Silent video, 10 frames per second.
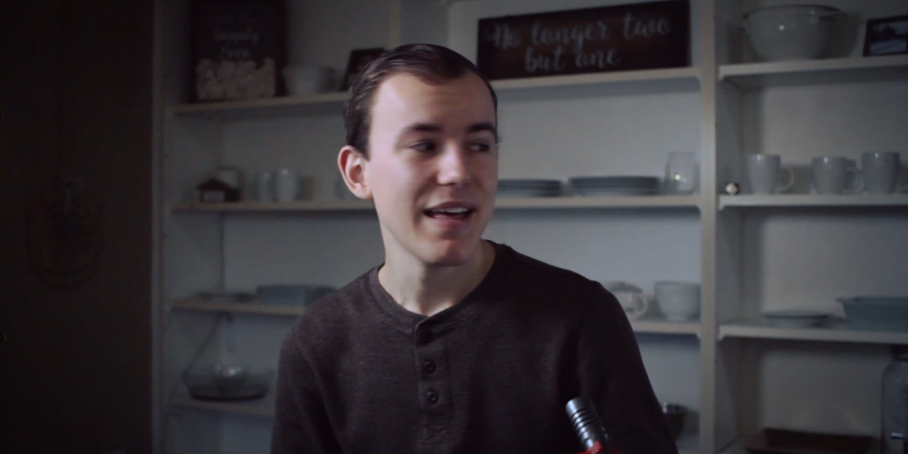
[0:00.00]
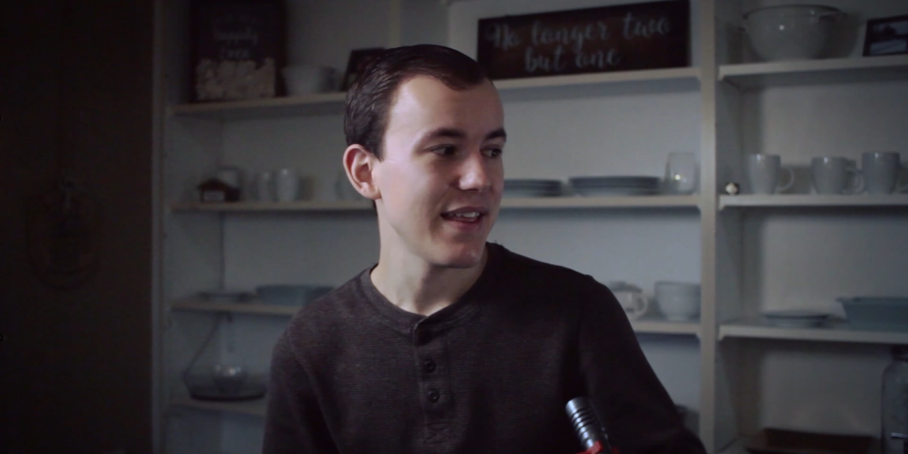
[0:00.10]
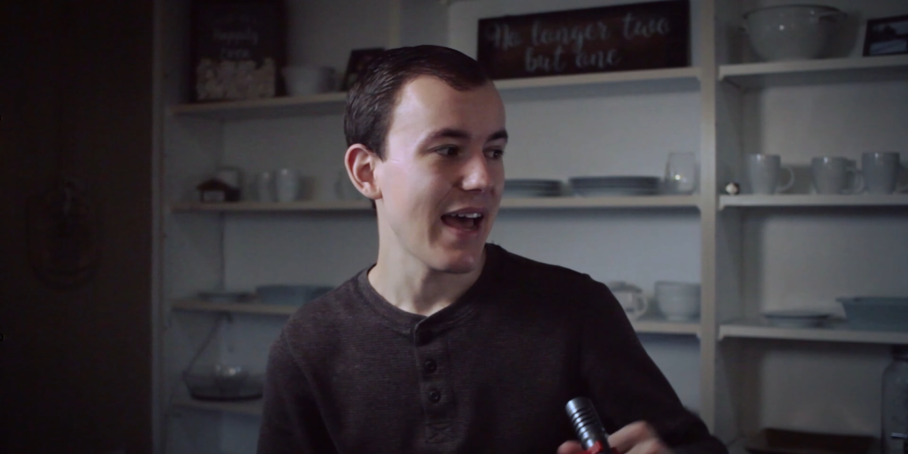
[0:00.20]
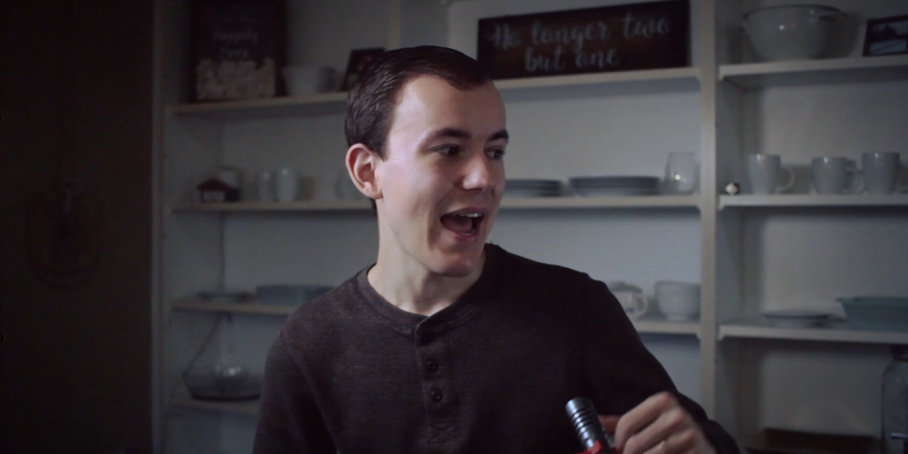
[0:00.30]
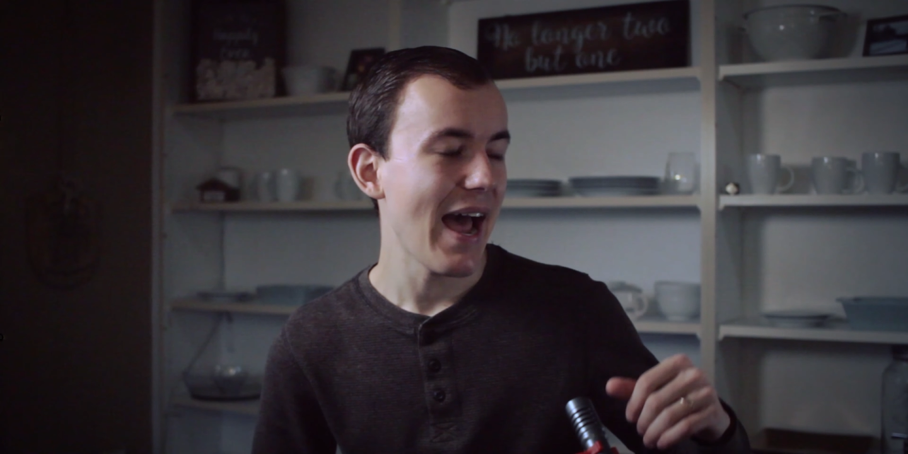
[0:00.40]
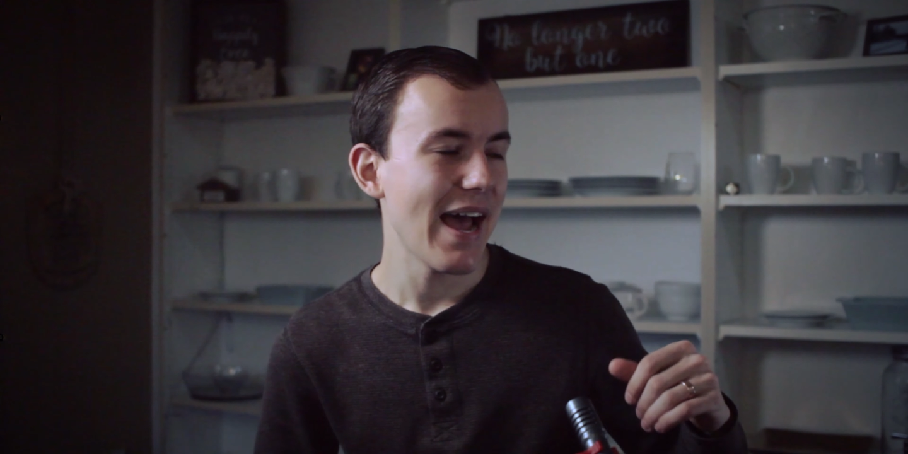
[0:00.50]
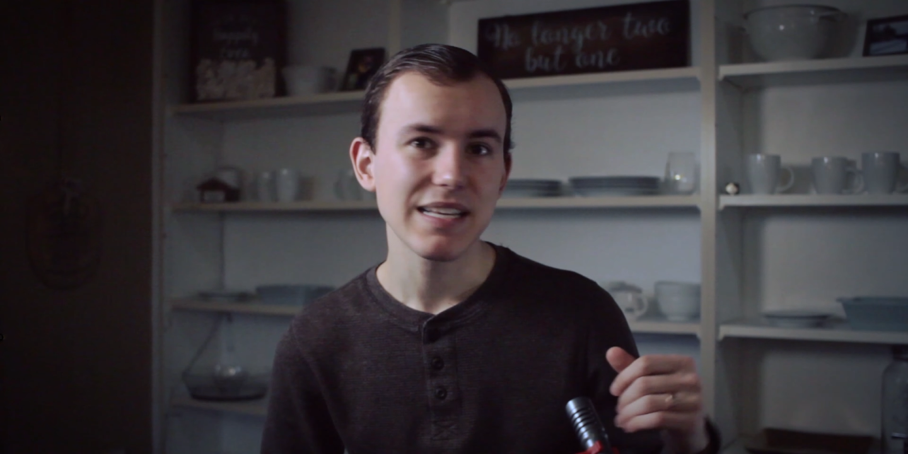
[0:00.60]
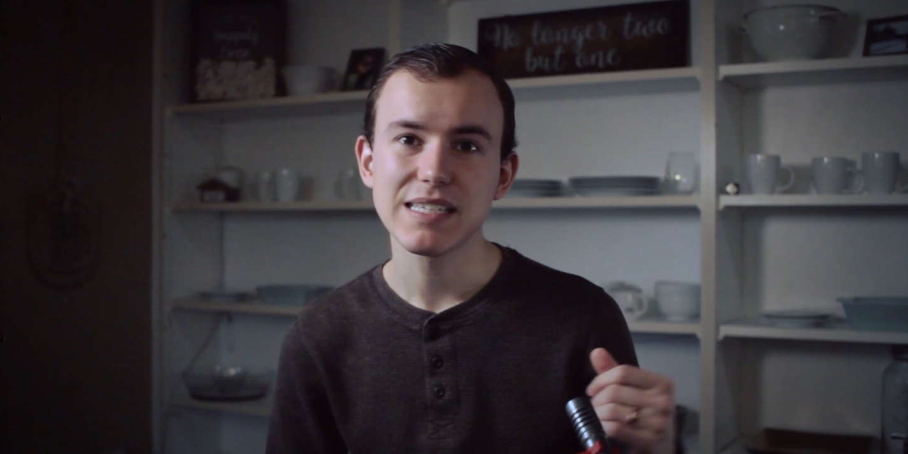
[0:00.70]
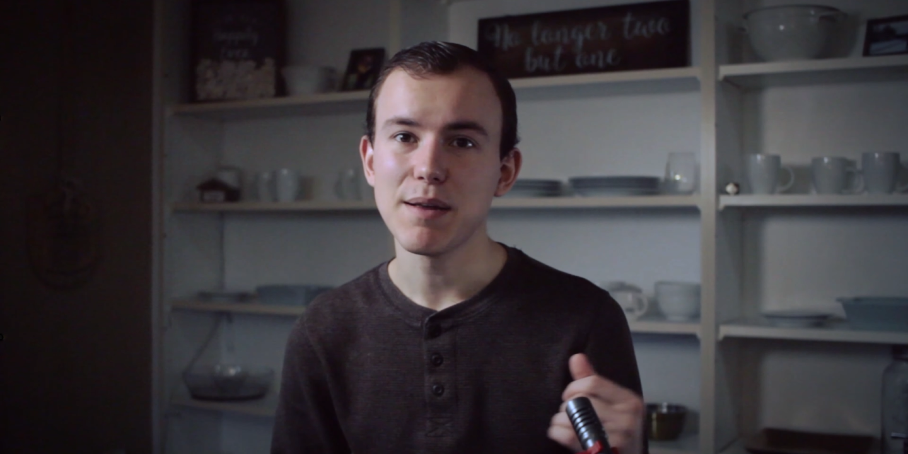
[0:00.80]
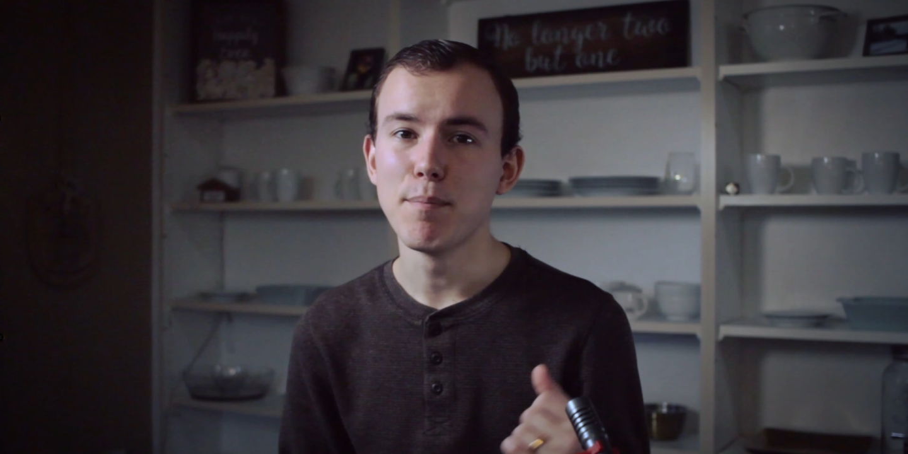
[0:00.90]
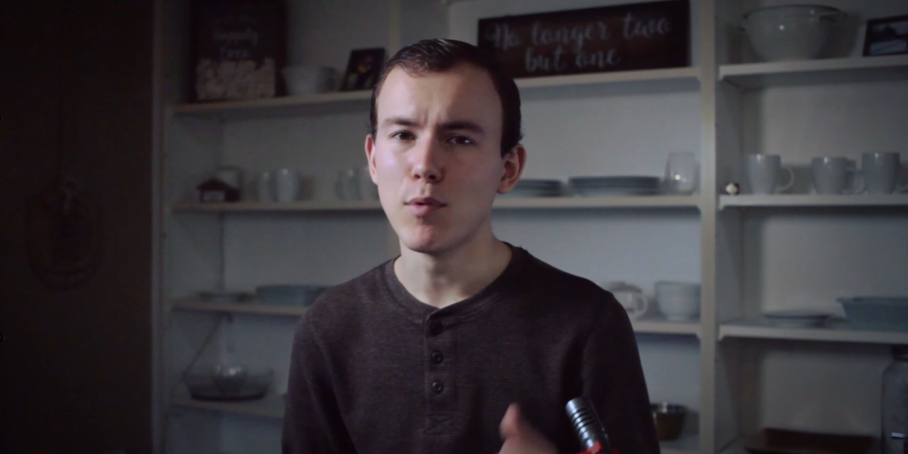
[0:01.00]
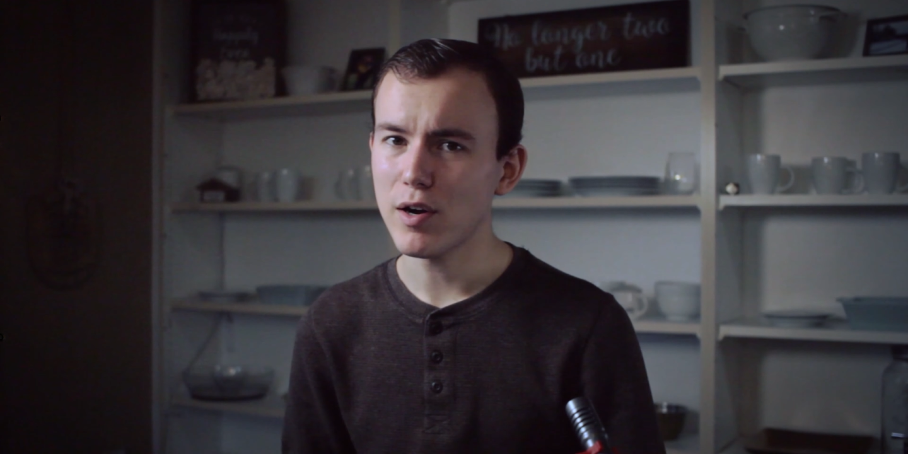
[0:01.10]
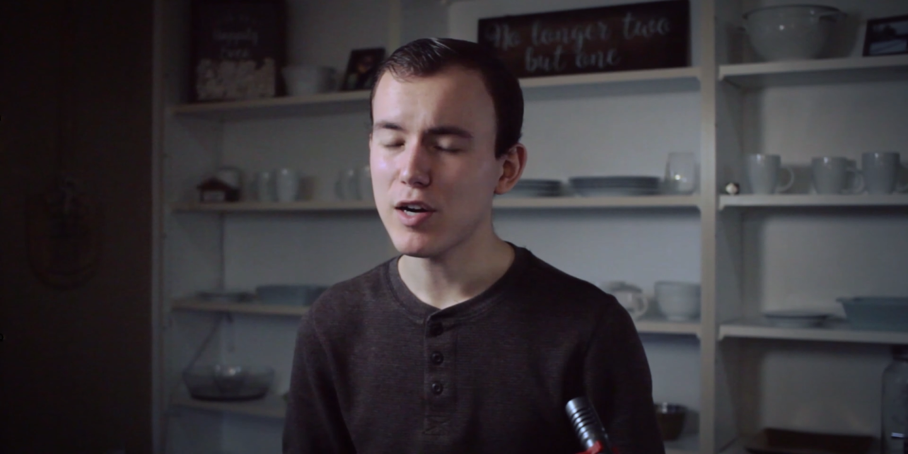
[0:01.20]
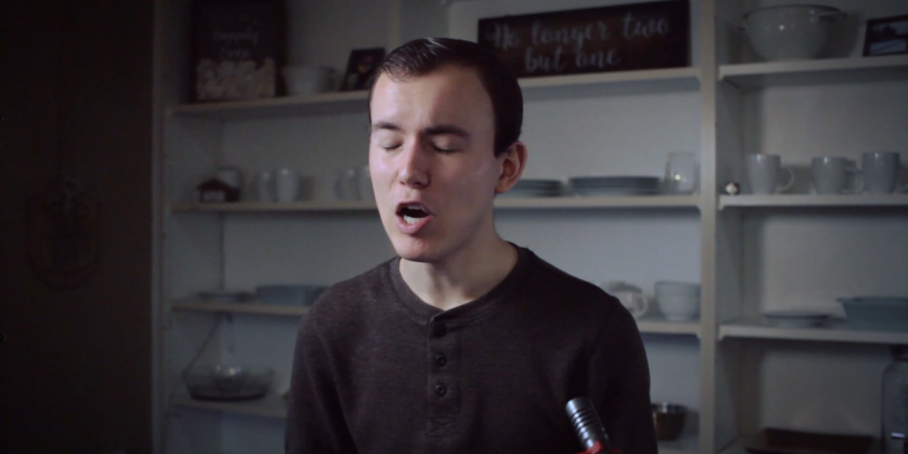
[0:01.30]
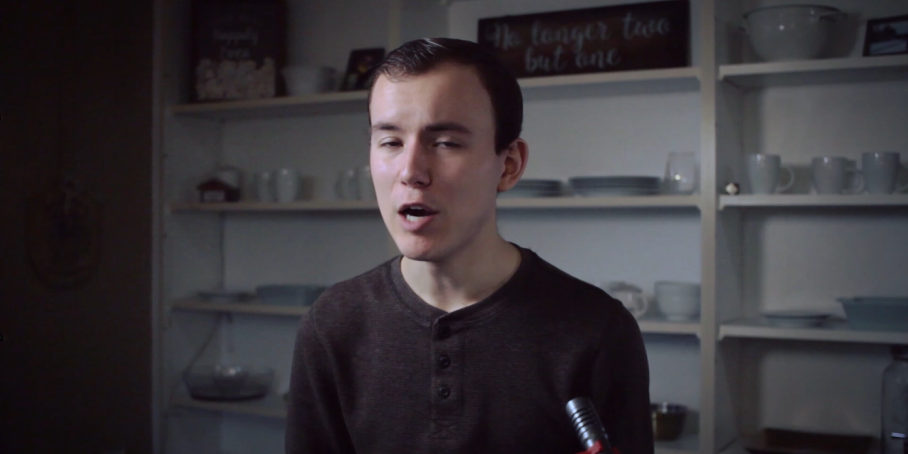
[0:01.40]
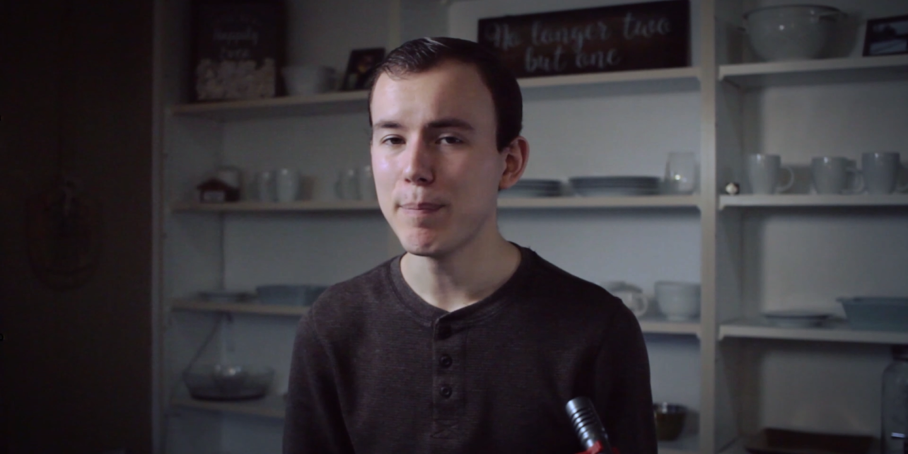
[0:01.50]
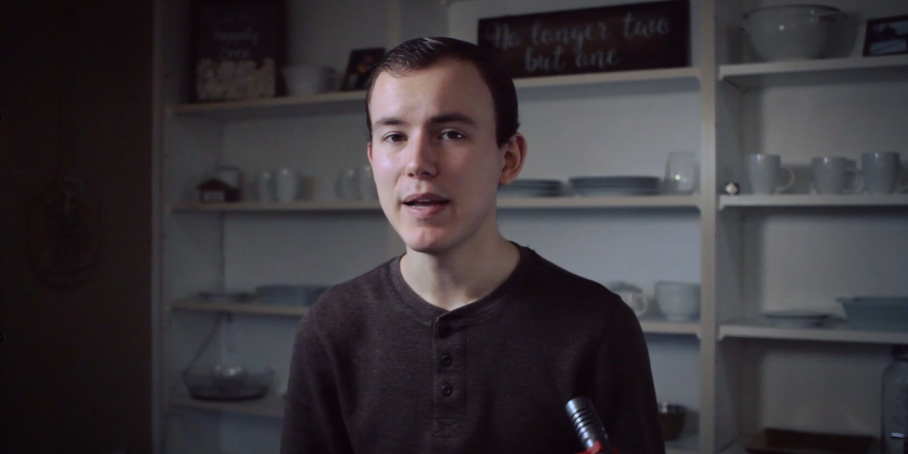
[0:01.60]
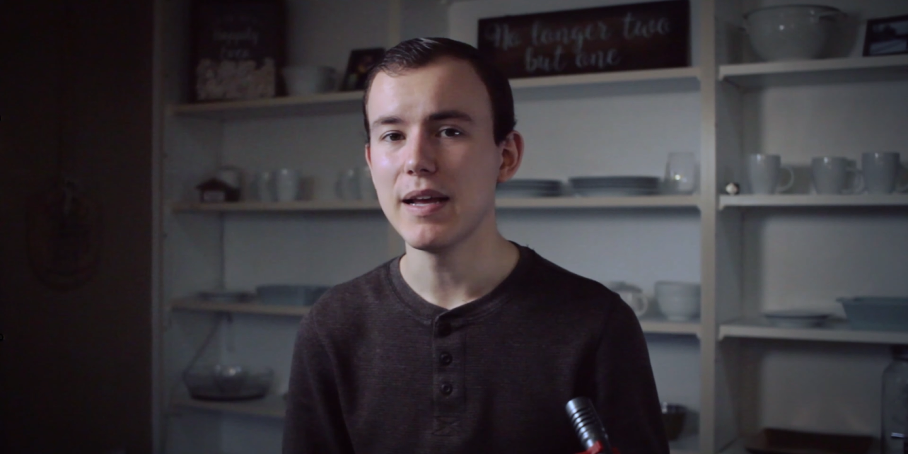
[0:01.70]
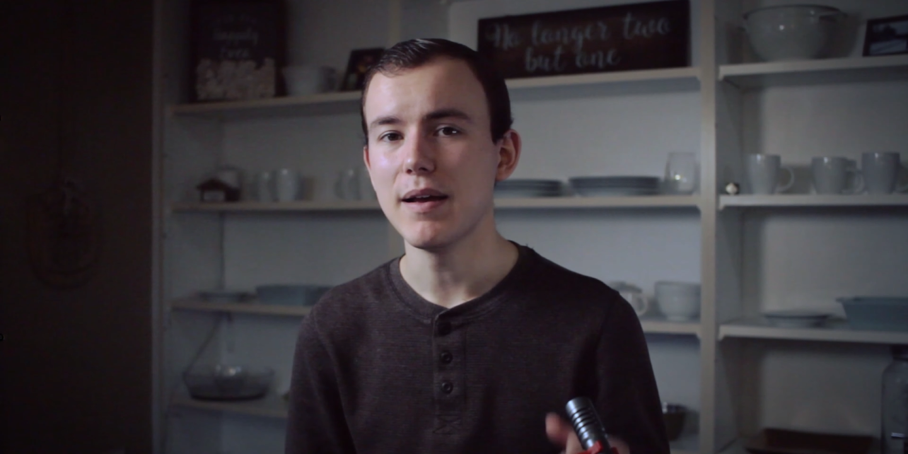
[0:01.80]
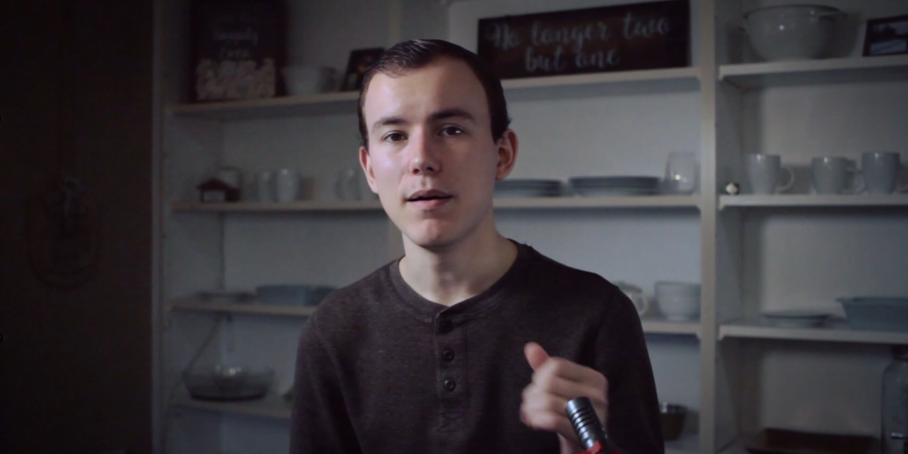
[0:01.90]
that has more
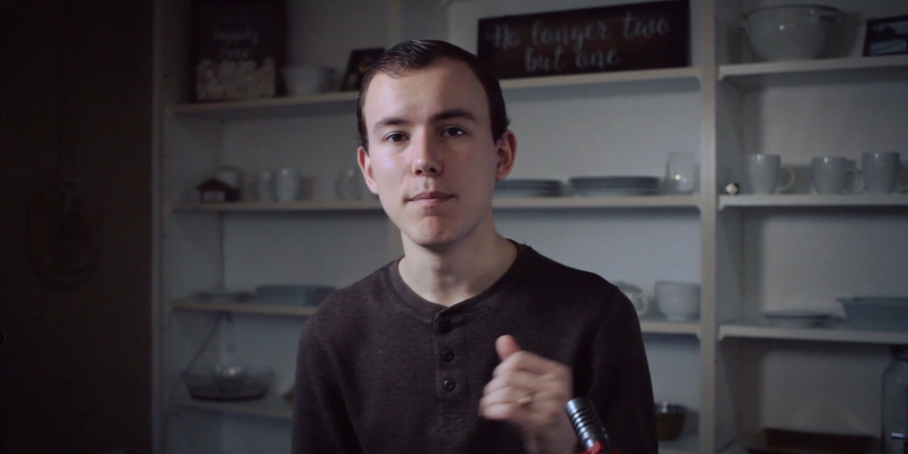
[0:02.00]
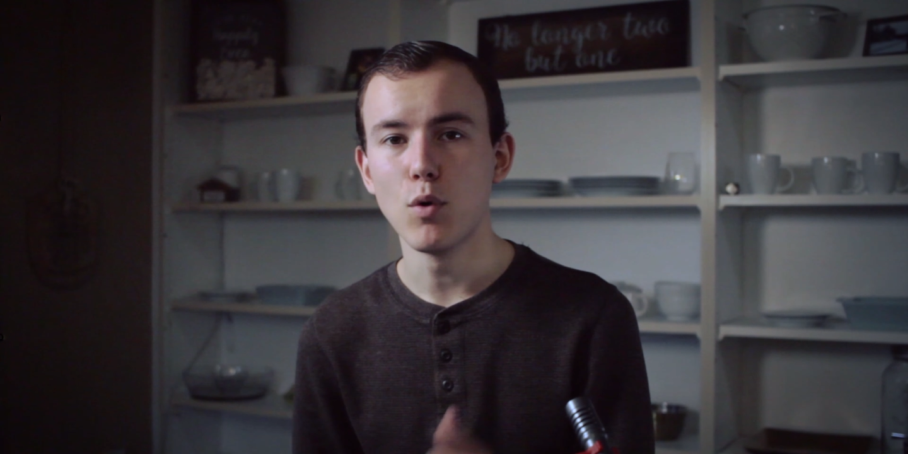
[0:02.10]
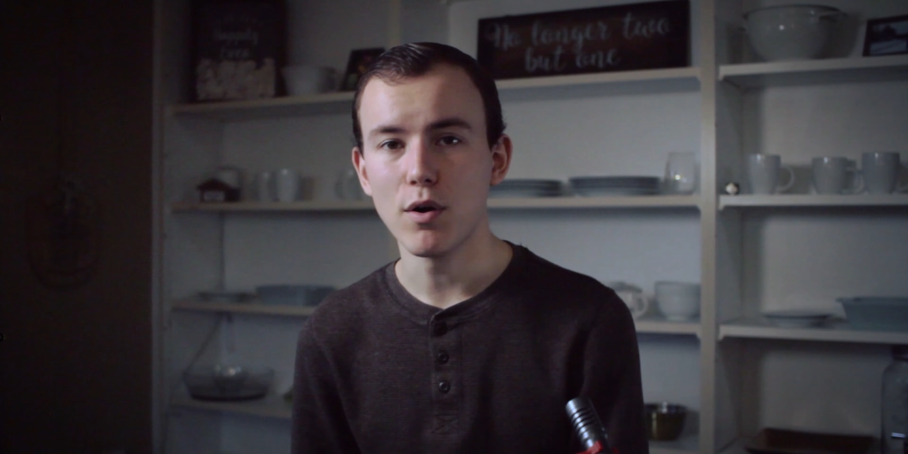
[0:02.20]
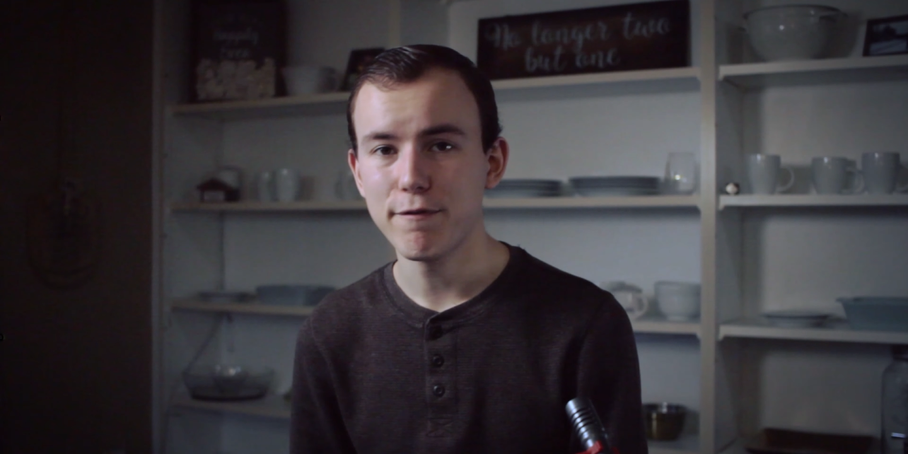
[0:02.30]
carpet, more